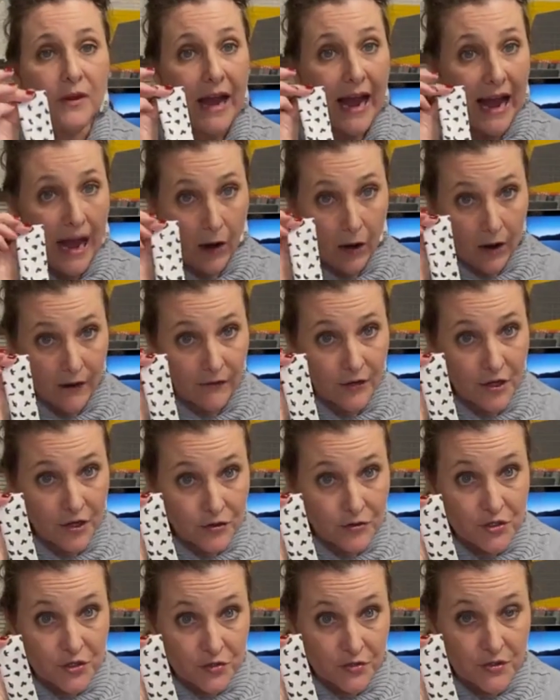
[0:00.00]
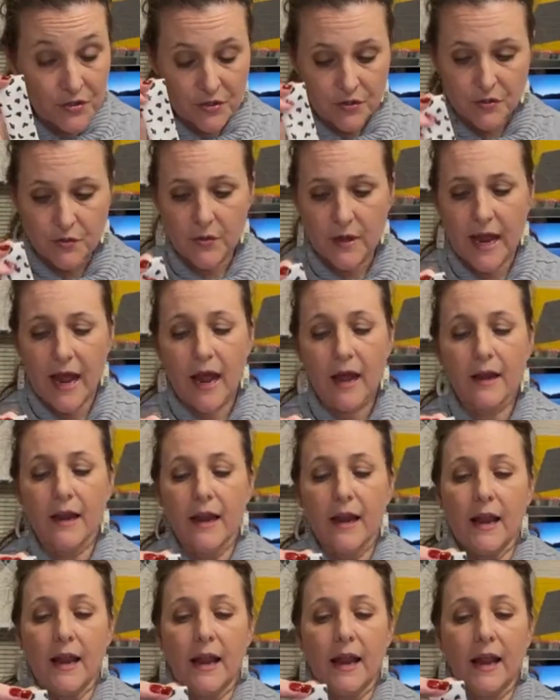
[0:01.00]
however you choose to do that,
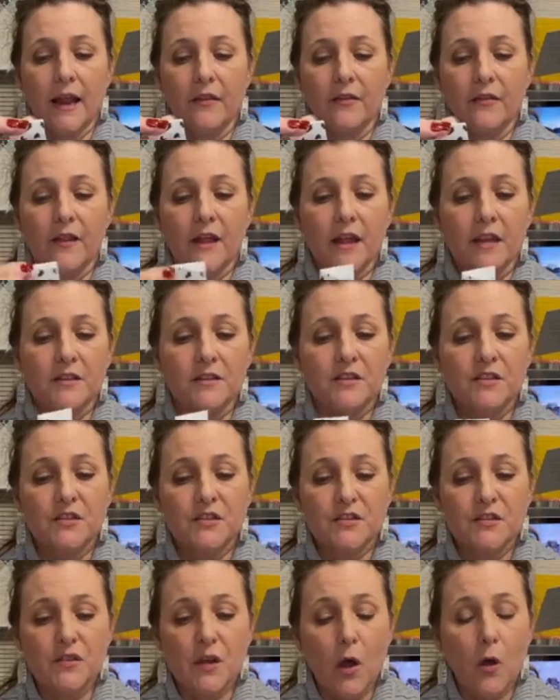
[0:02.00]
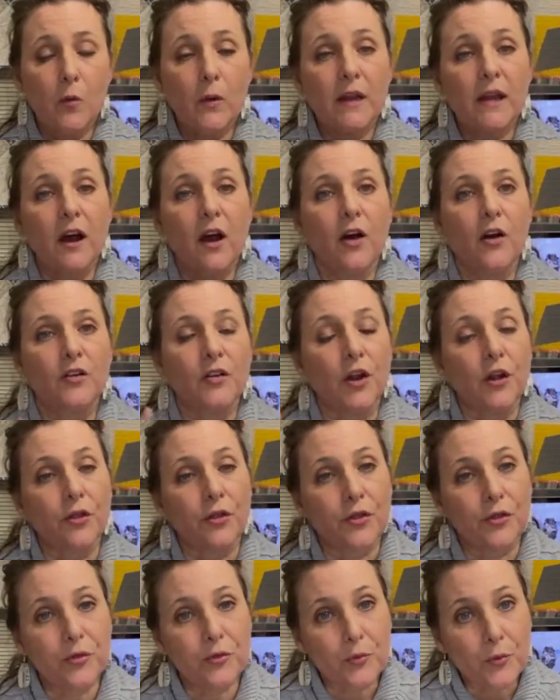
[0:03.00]
and then sew it on a
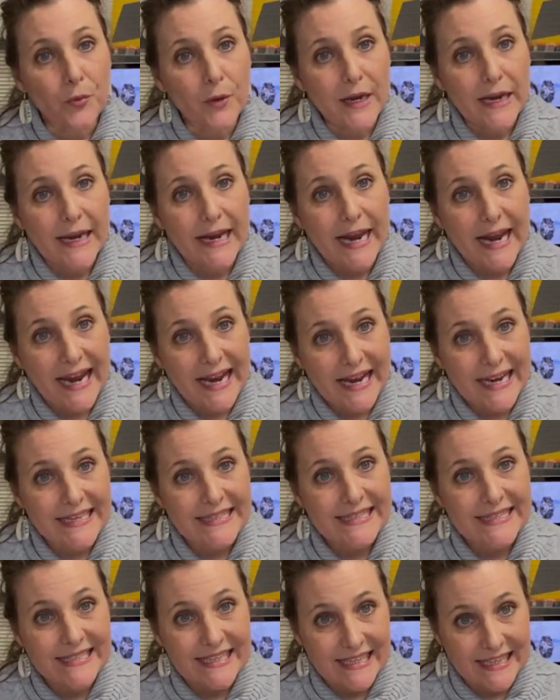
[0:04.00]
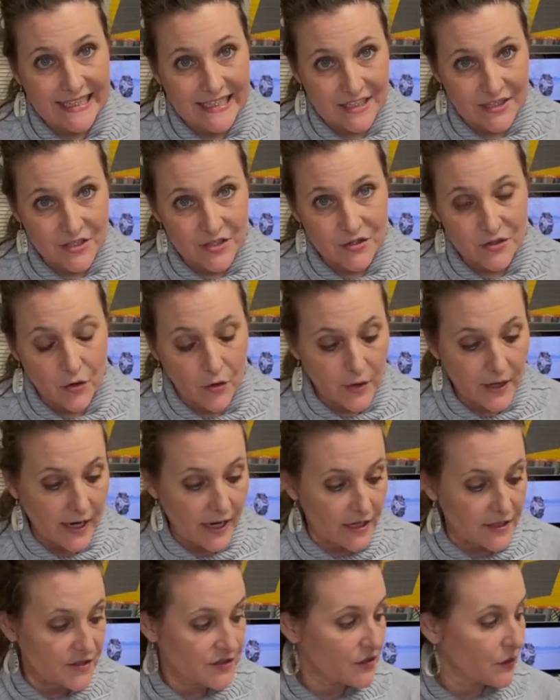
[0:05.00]
3/8 inch.
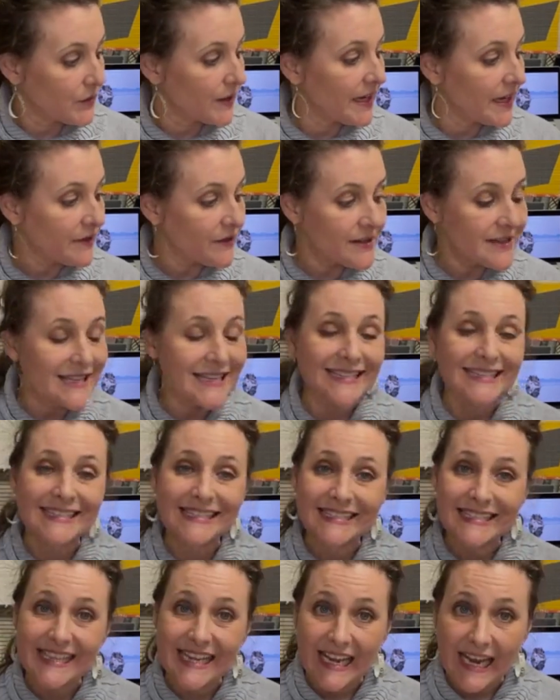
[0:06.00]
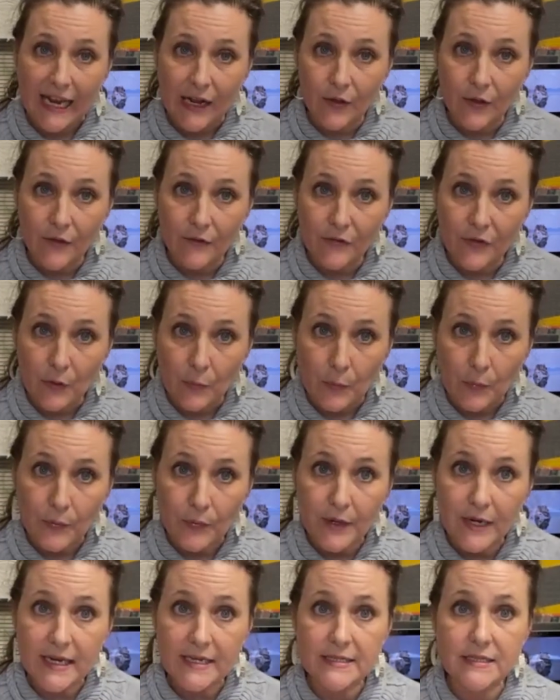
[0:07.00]
Okay, so given the scale of the
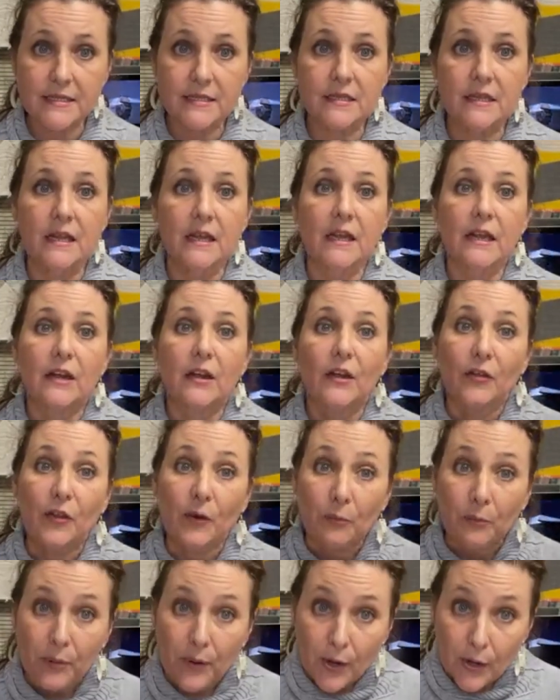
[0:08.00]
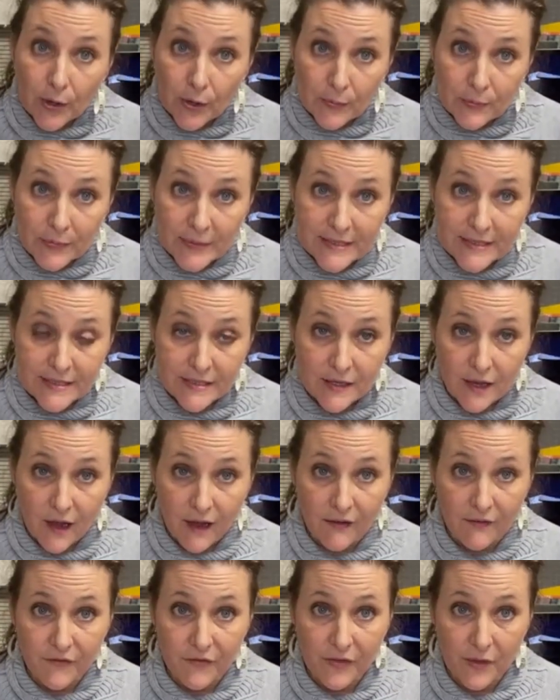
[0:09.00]
print, the purpose
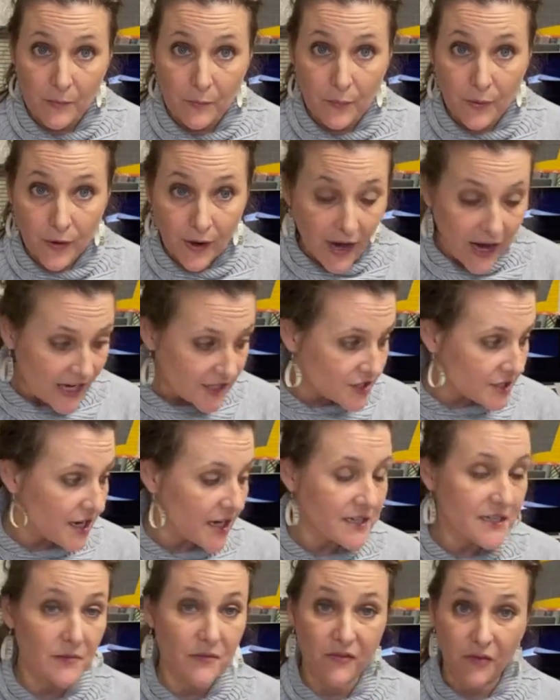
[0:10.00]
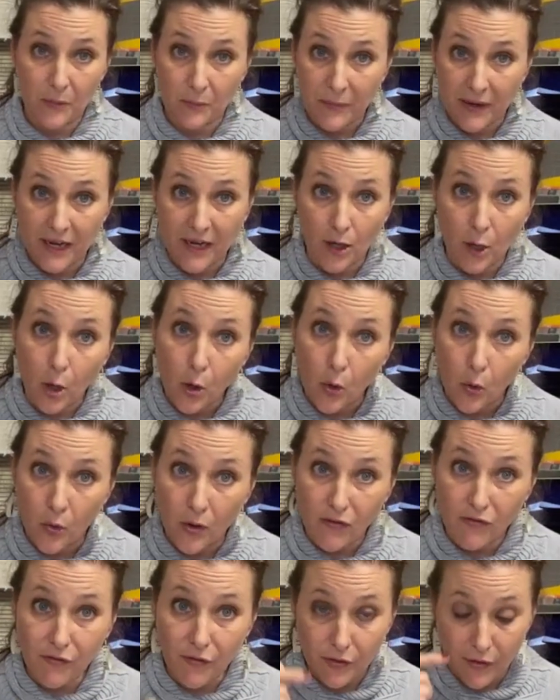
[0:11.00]
of the project for being a
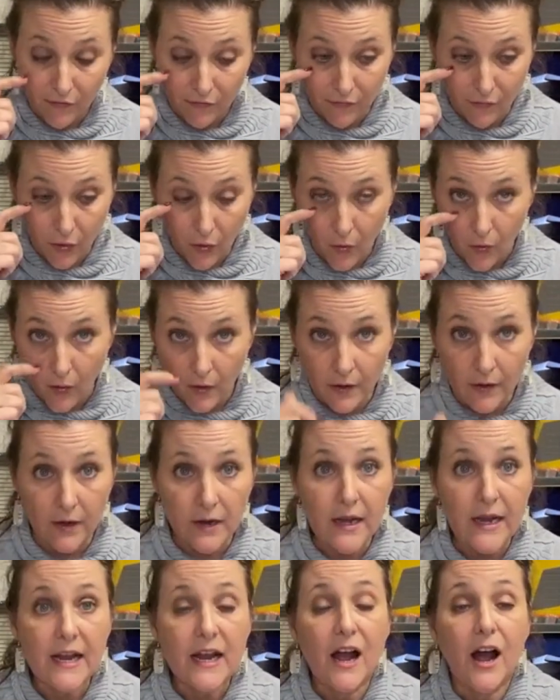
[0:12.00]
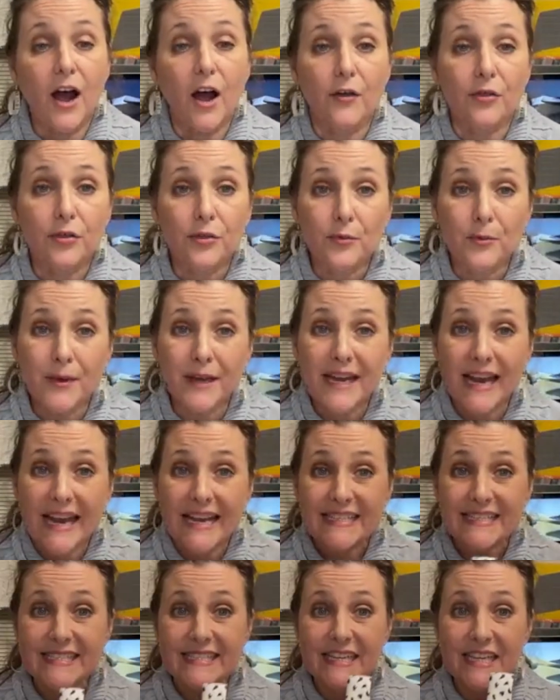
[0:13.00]
quilt for the floor, a
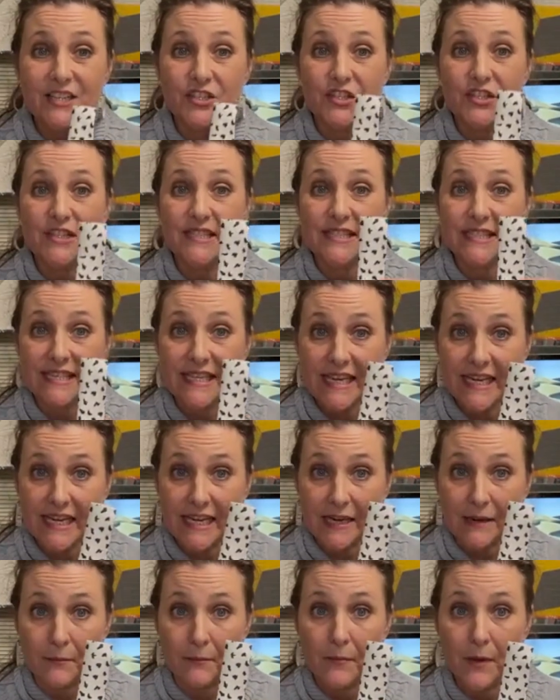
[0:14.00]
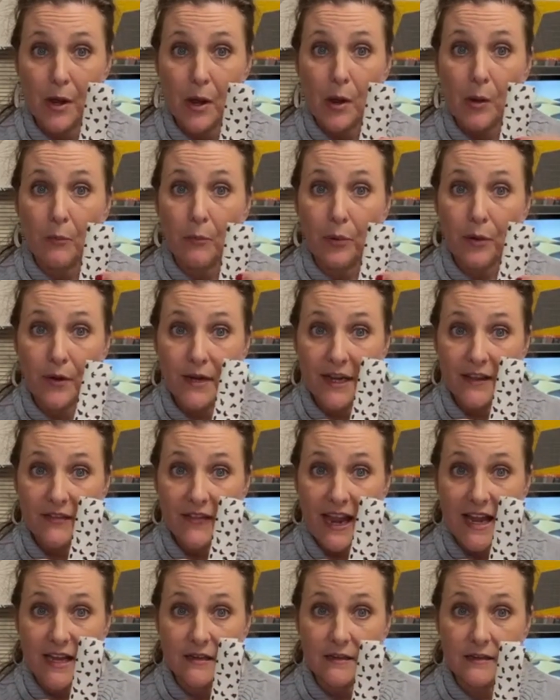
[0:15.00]
3/8 inch seam,
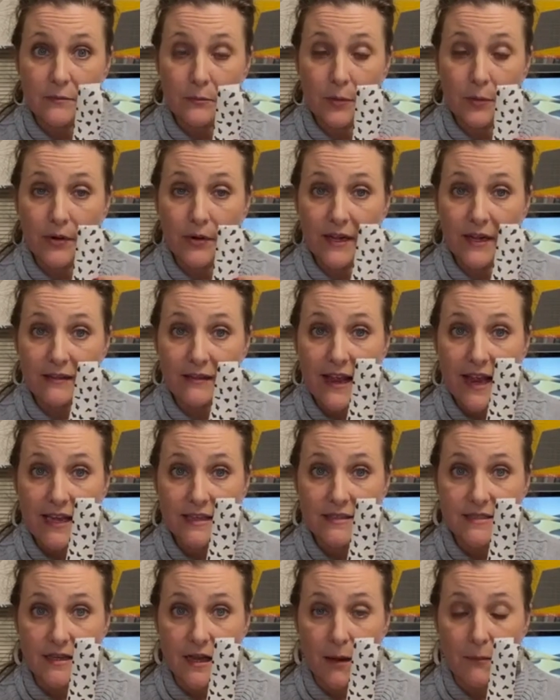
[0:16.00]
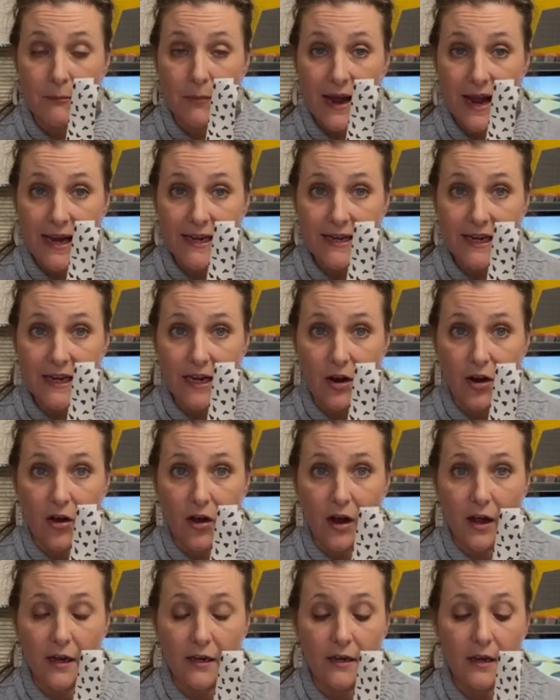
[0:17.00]
putting that binding
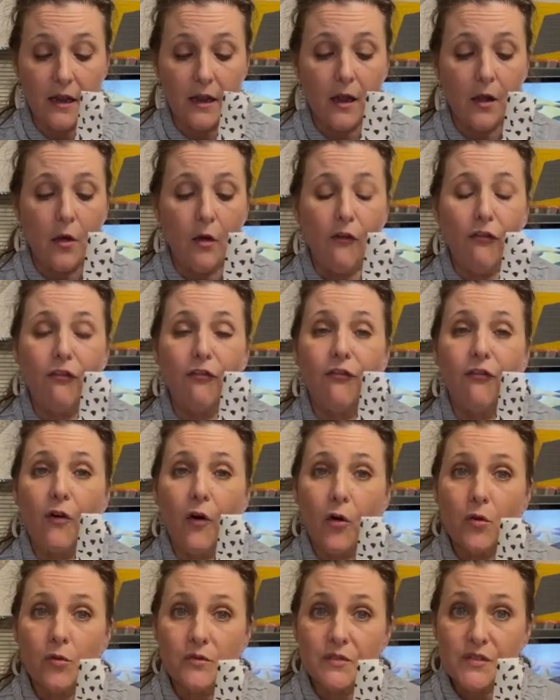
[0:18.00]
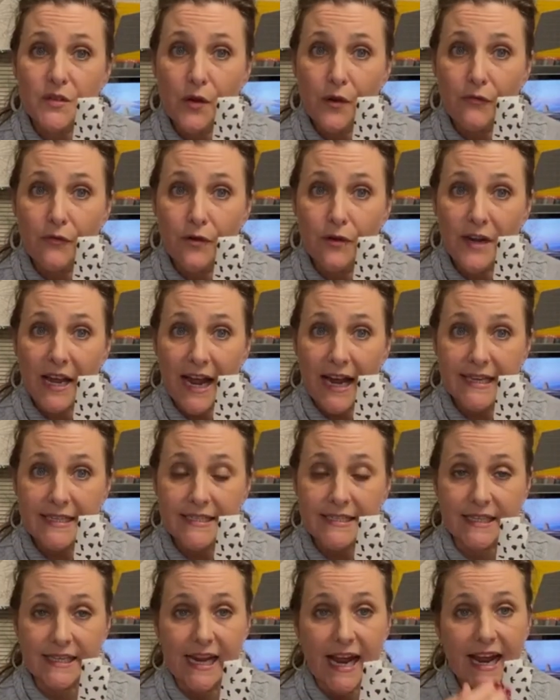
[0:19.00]
on, folds over
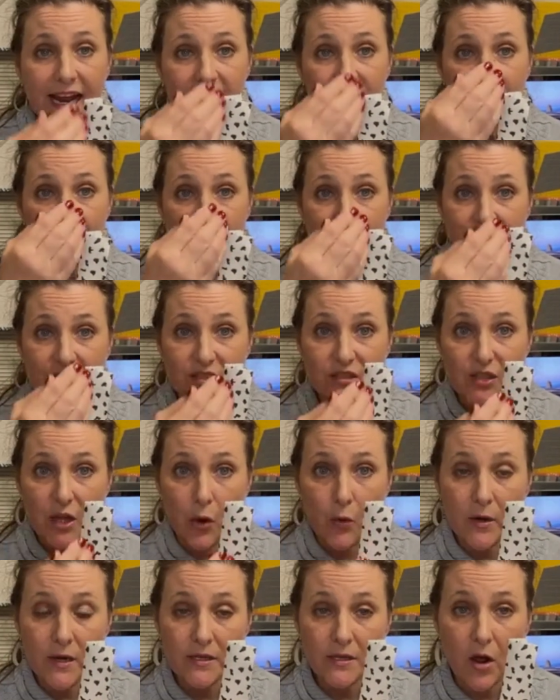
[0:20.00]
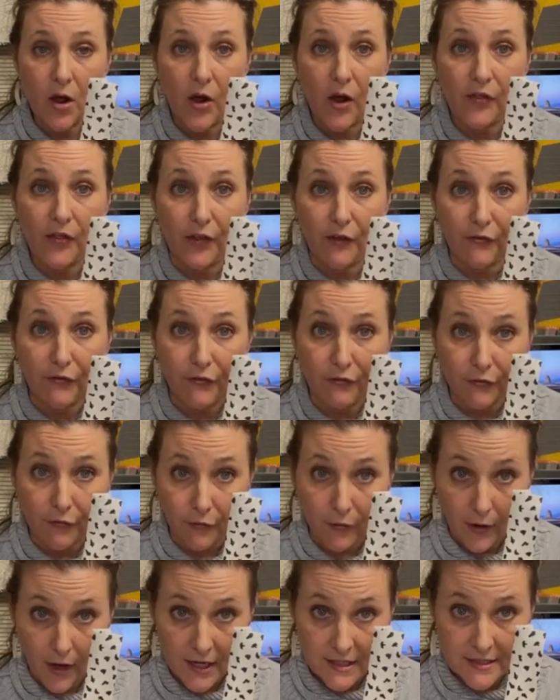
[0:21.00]
nicely. I actually sew it on the
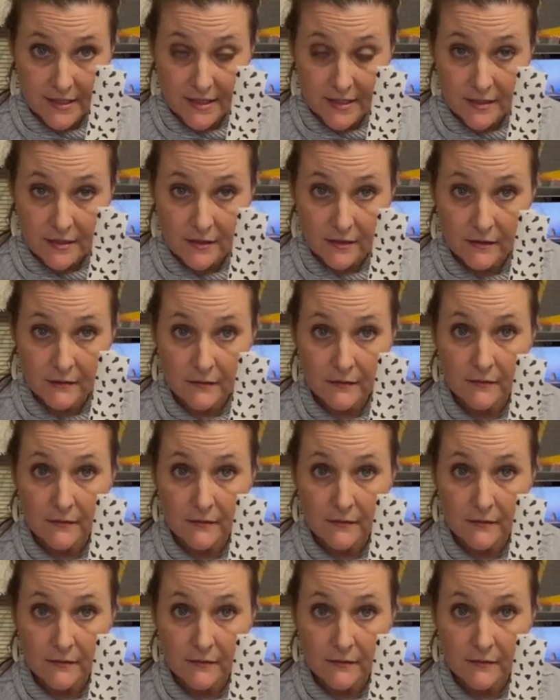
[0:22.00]
front